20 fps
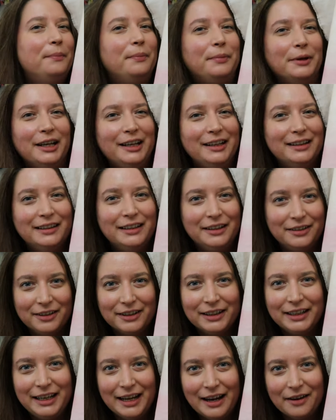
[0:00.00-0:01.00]
But
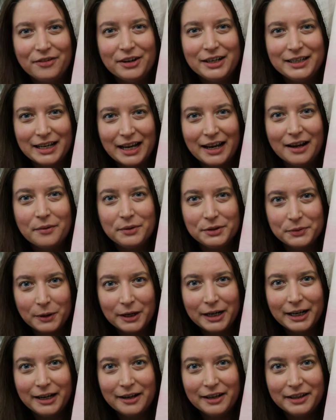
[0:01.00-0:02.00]
literally every day I was
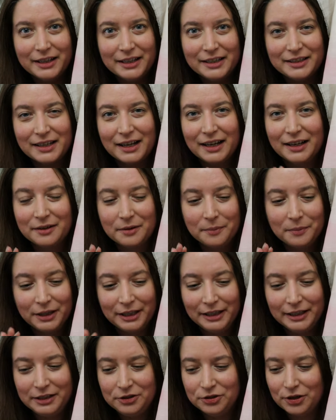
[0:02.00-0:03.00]
working on this. I
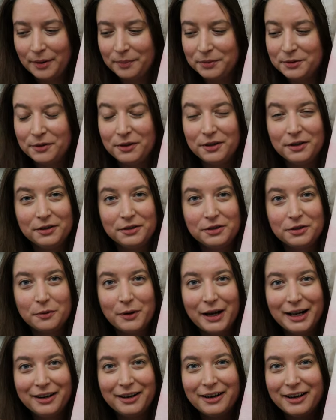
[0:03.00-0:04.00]
completely dropped the
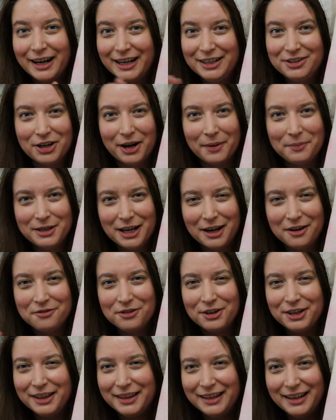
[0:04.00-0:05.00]
sweater, I dropped
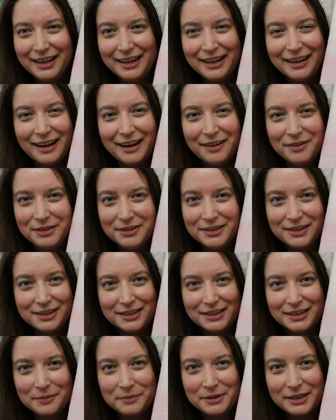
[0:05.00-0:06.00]
everything, I was
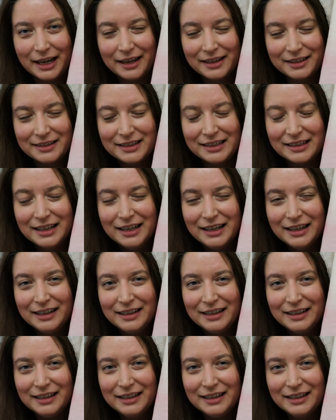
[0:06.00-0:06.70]
just obsessed.